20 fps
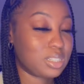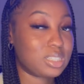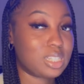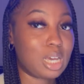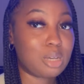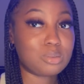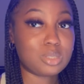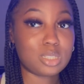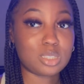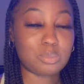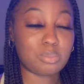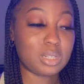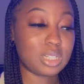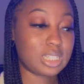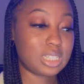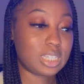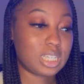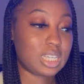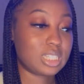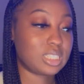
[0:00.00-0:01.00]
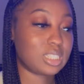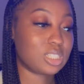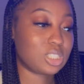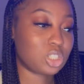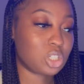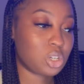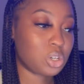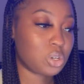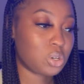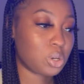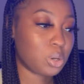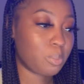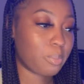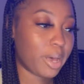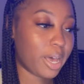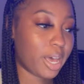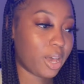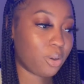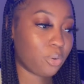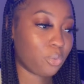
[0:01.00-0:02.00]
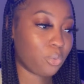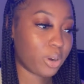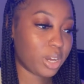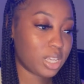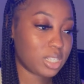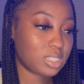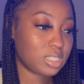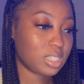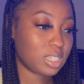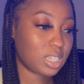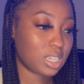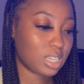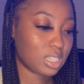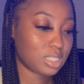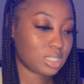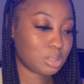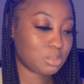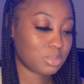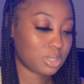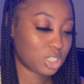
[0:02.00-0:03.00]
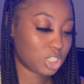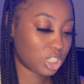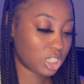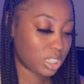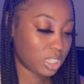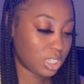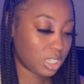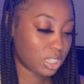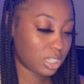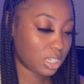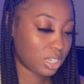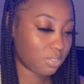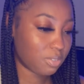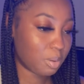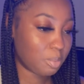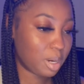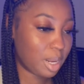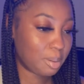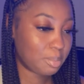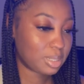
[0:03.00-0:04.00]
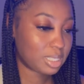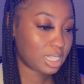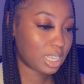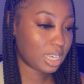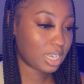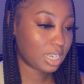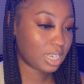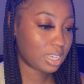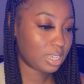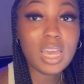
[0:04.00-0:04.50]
Zapta's Blood is a song by Race Against the Machine, if I'm not mistaken.